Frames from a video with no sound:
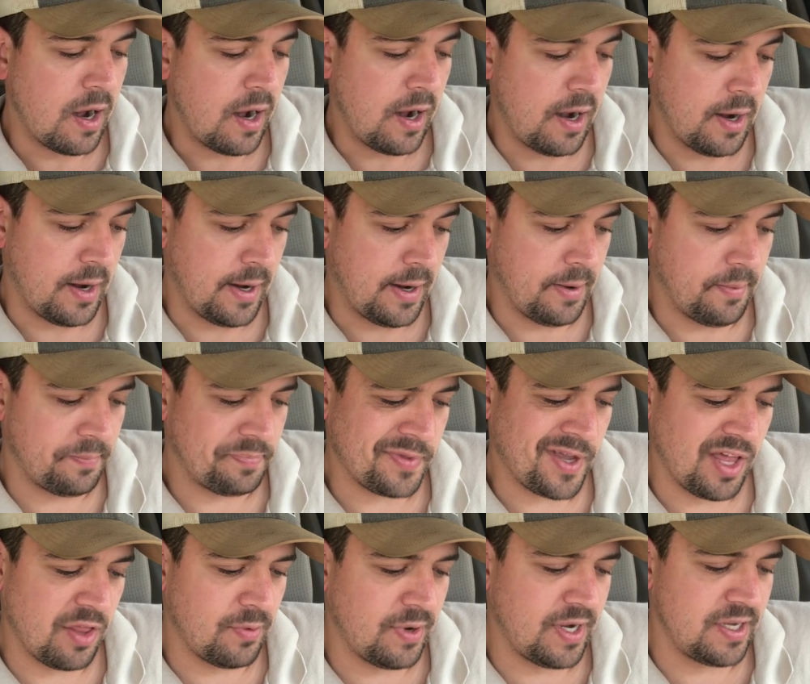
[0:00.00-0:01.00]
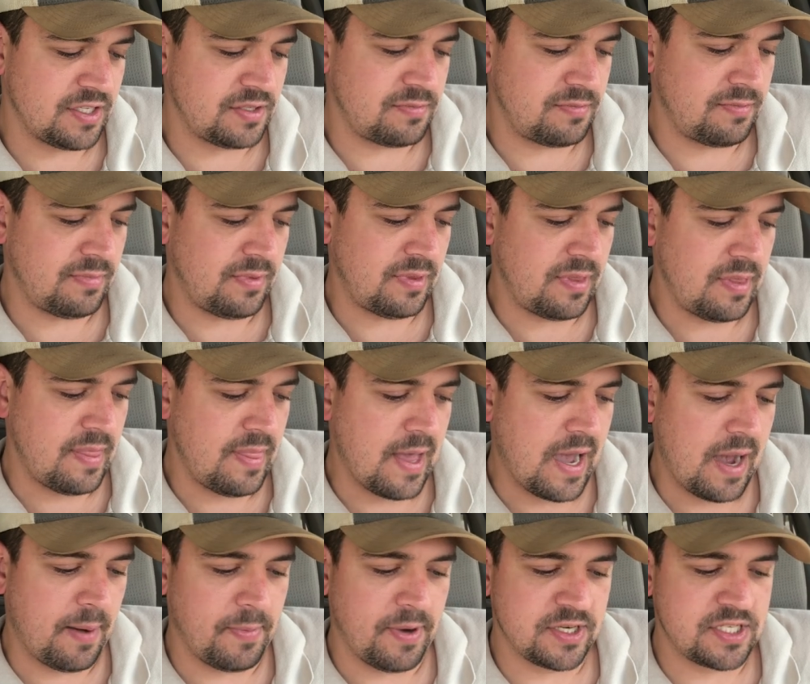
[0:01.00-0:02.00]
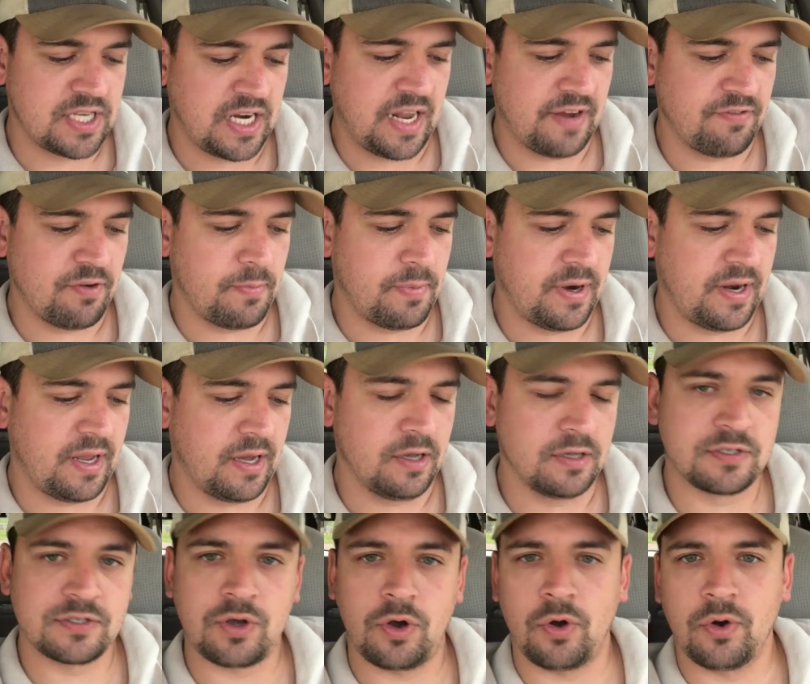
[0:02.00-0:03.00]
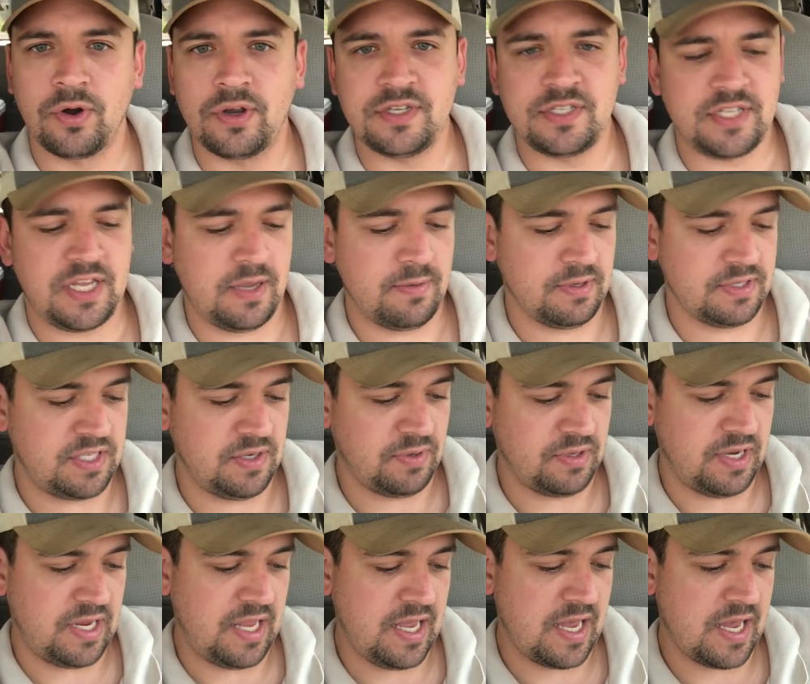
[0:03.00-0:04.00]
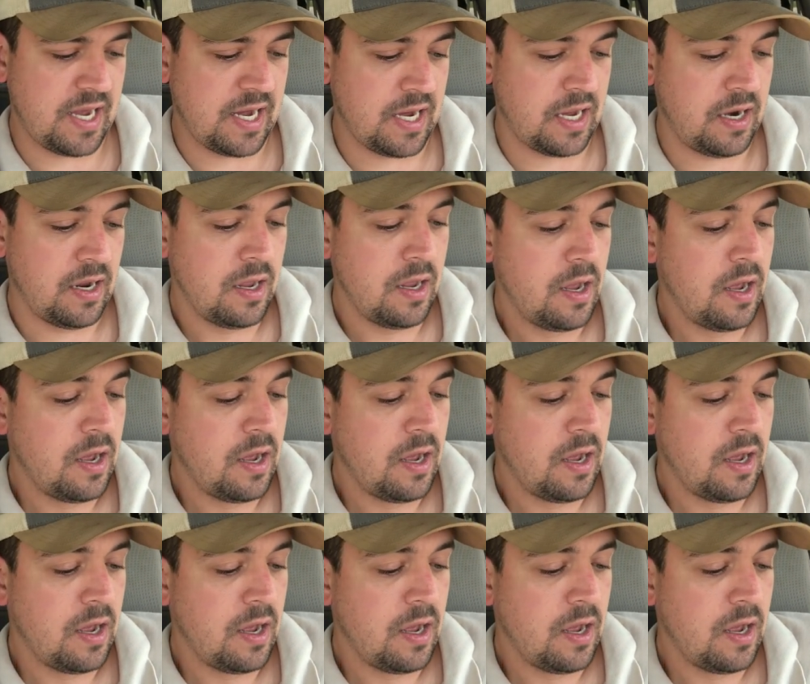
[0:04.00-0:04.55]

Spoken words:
Otherwise, not much out of everybody else. Corey's team, let's see what he had.